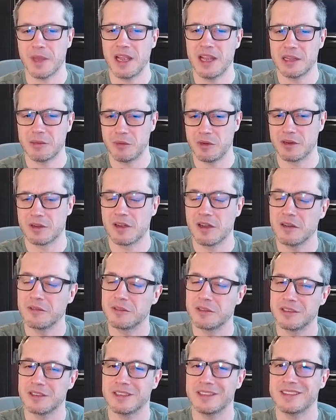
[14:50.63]
And we'll
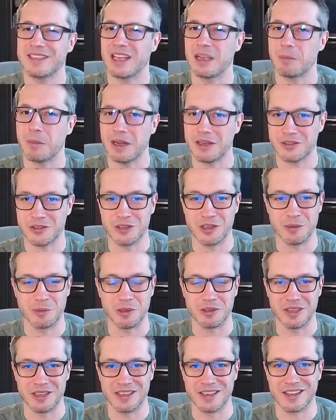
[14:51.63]
cover dimensional
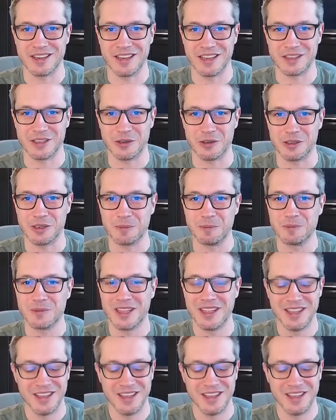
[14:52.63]
modeling later on.